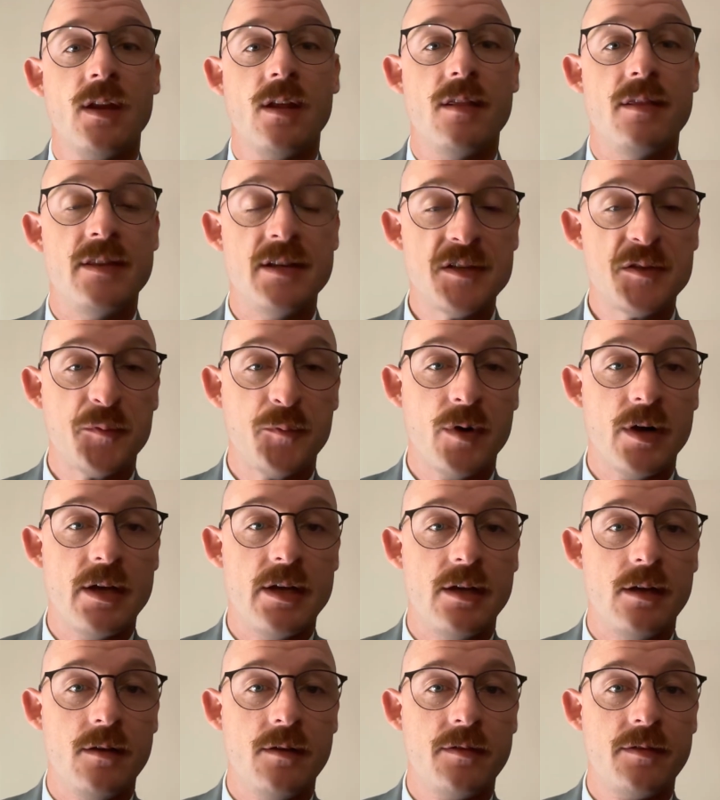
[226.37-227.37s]
This
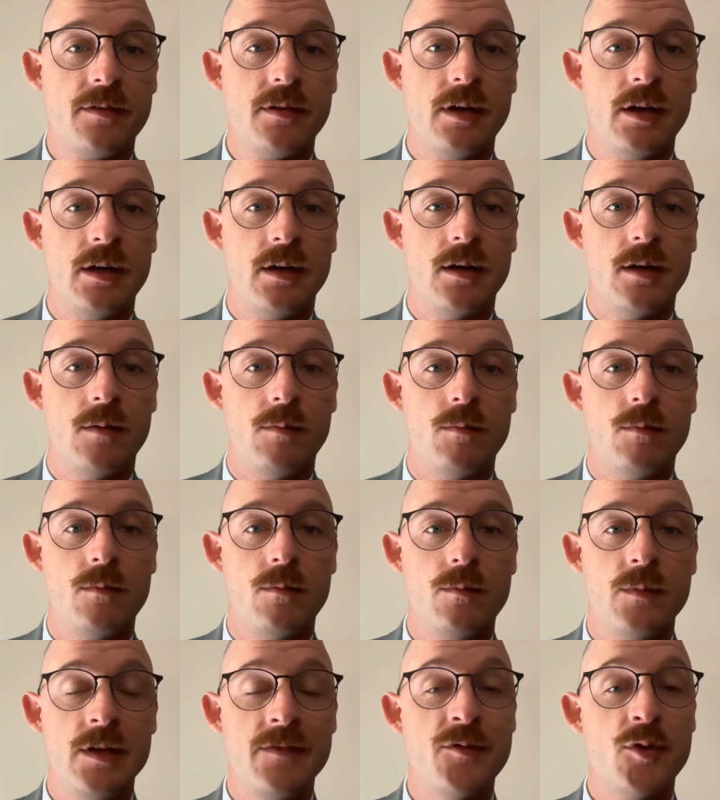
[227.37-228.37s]
phrase,
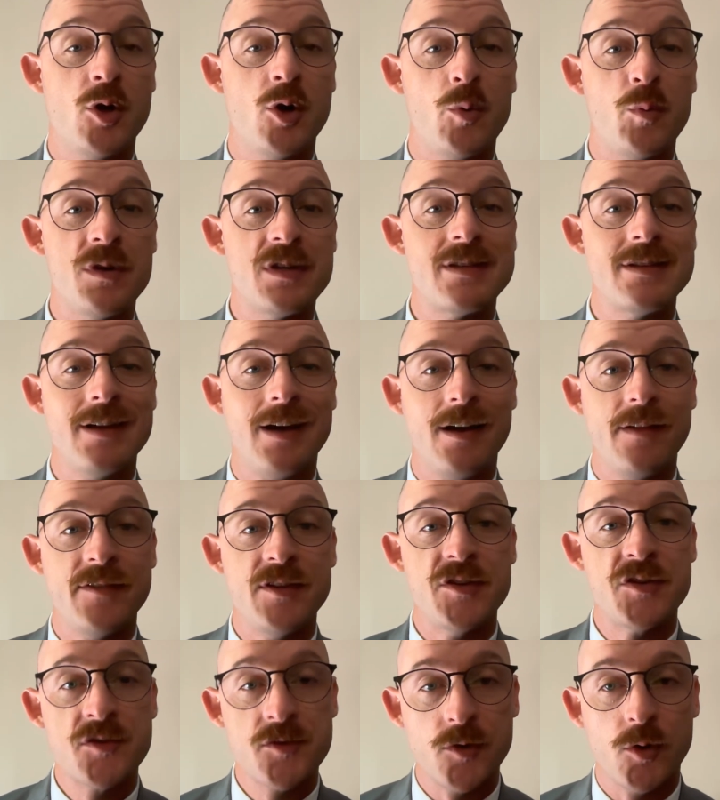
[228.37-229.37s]
even though it was not
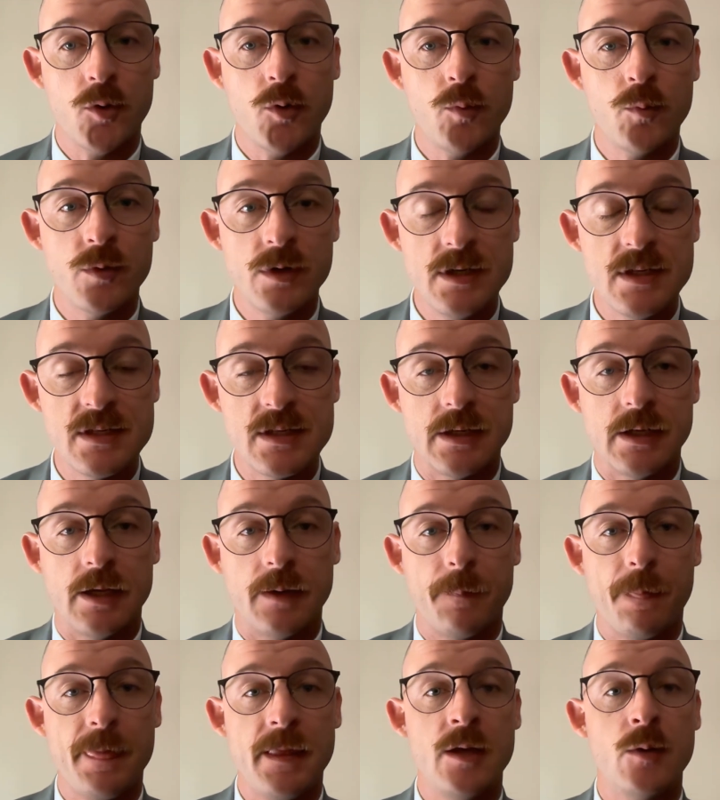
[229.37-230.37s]
the sole
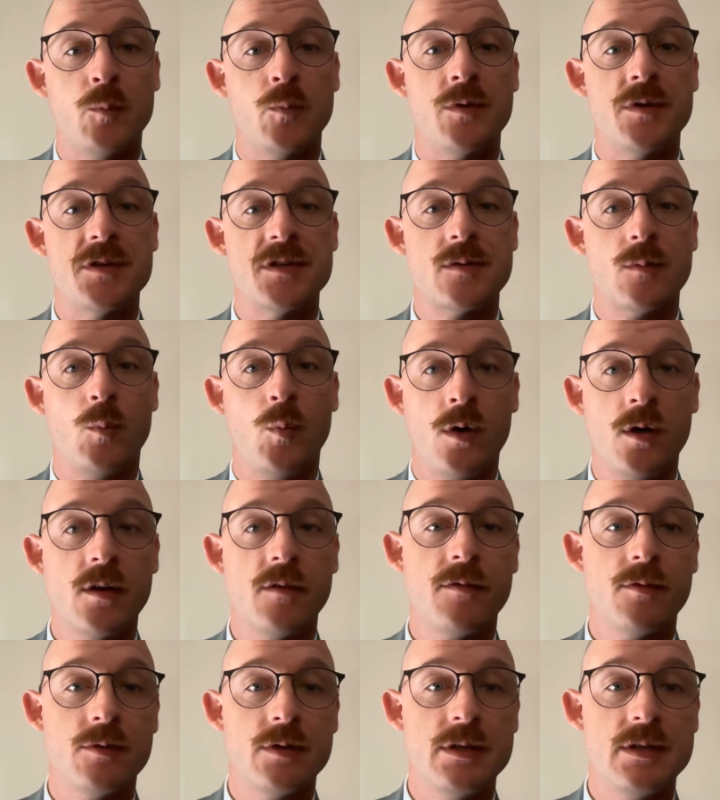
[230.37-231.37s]
reasoning, it was one
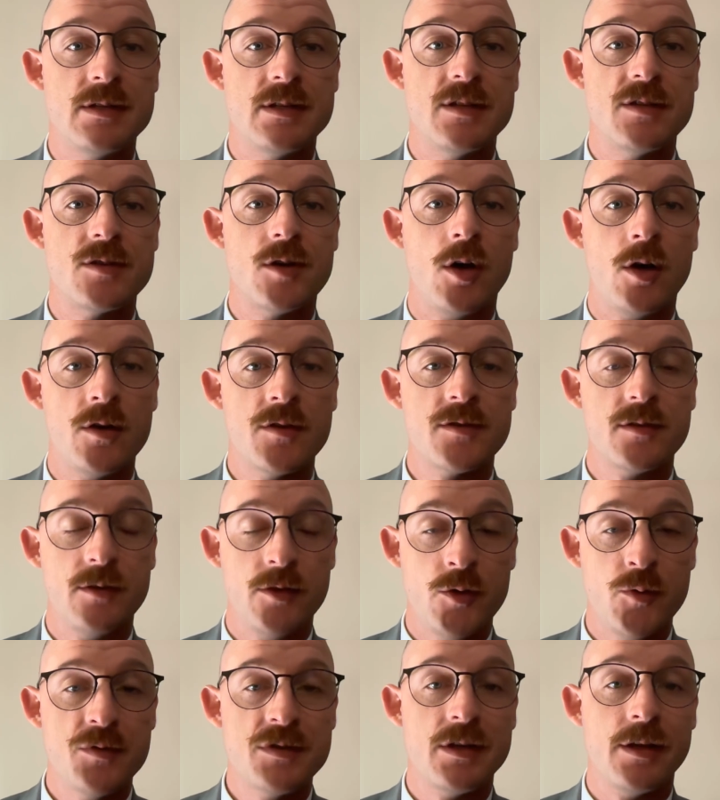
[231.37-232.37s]
of the reasons also
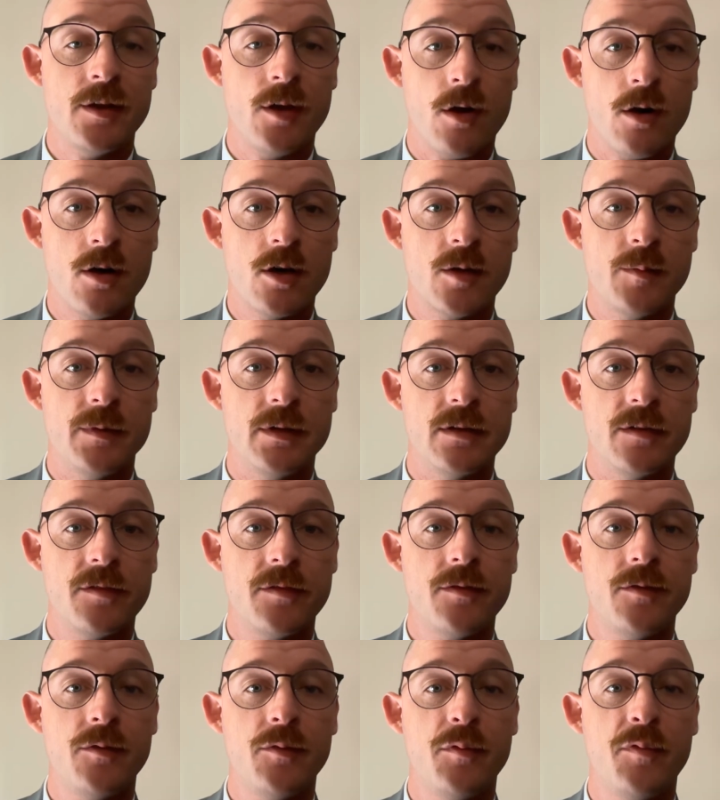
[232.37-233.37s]
used in the
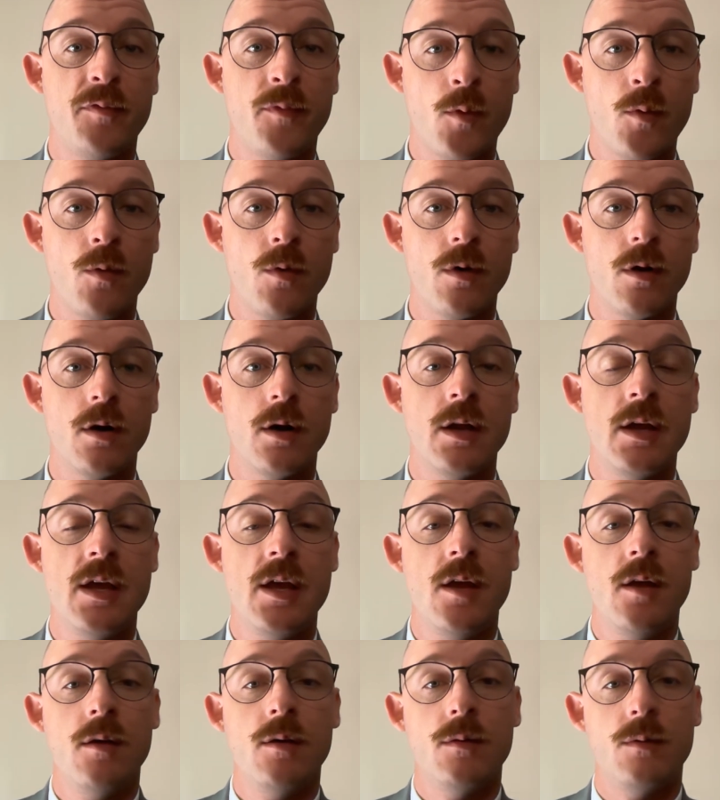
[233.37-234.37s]
arguments for
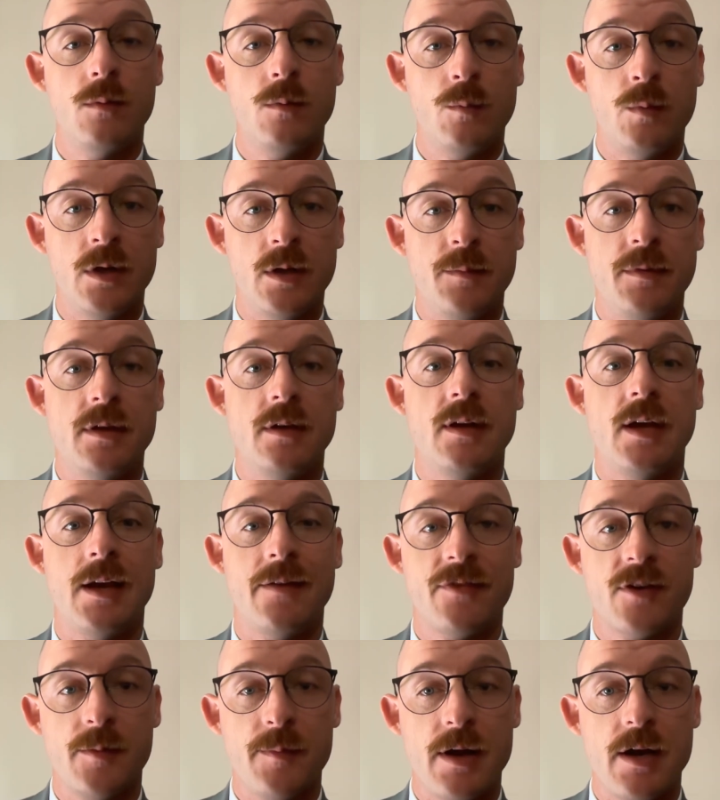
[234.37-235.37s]
women,
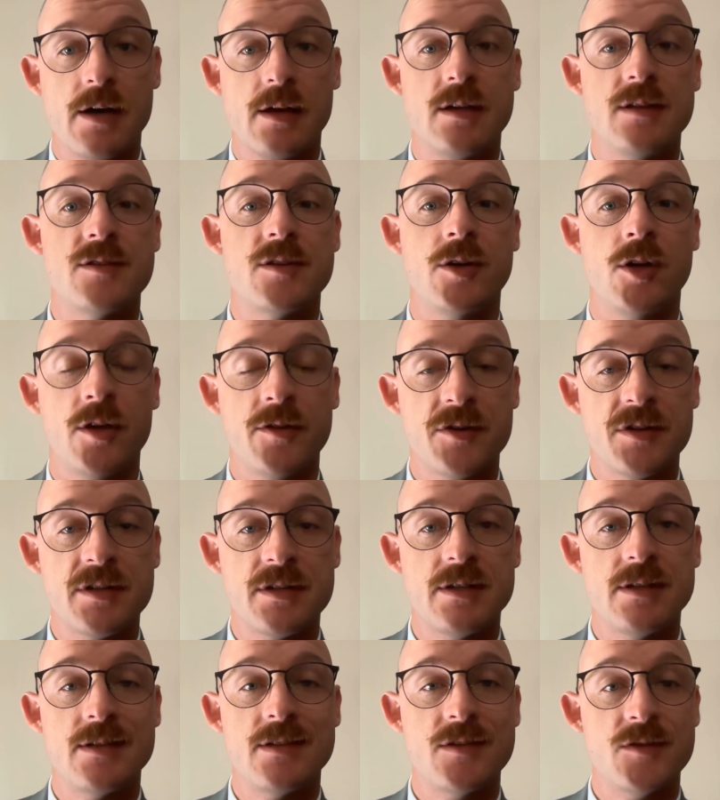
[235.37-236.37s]
African Americans, and other
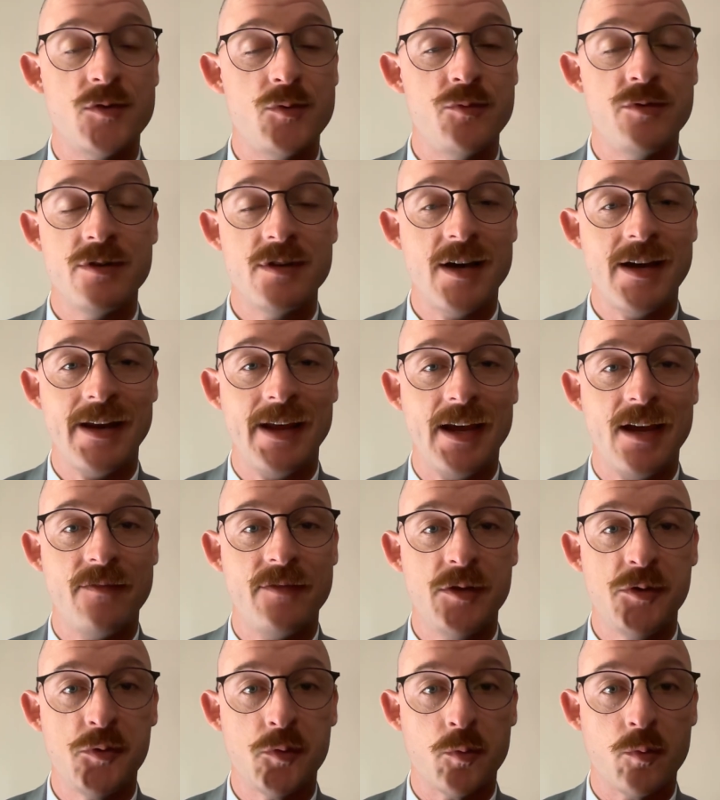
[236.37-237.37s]
citizens who do not
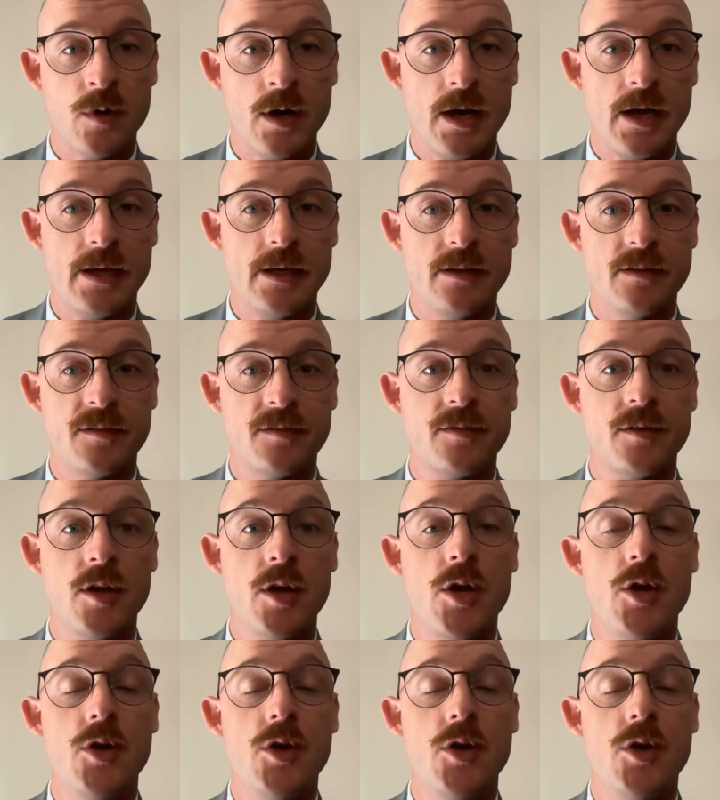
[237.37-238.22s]
have equal rights